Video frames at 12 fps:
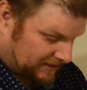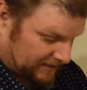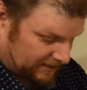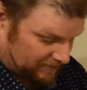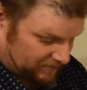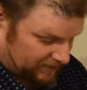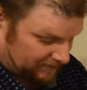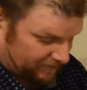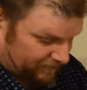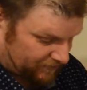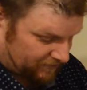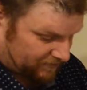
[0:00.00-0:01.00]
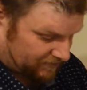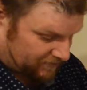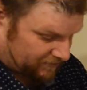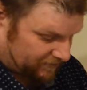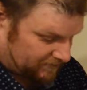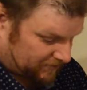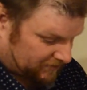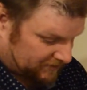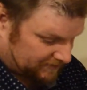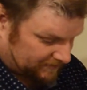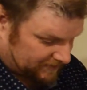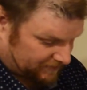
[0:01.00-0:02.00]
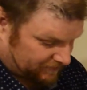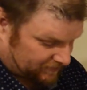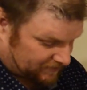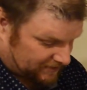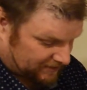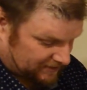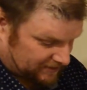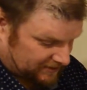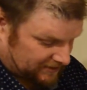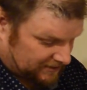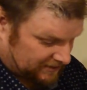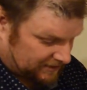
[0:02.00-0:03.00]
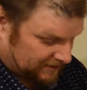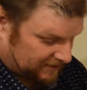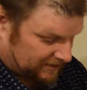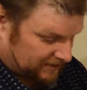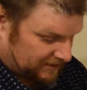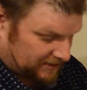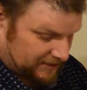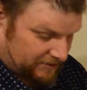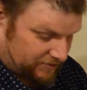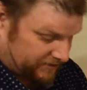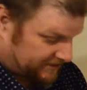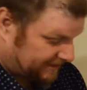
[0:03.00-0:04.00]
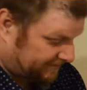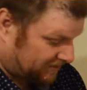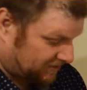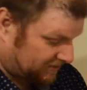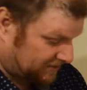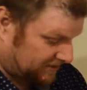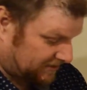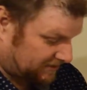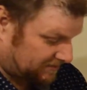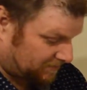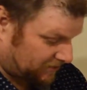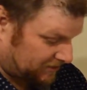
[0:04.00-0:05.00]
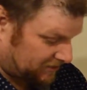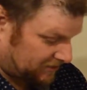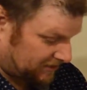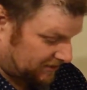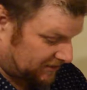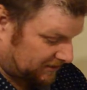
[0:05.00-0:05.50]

it will come through the bottom and through the terracotta, the moisture,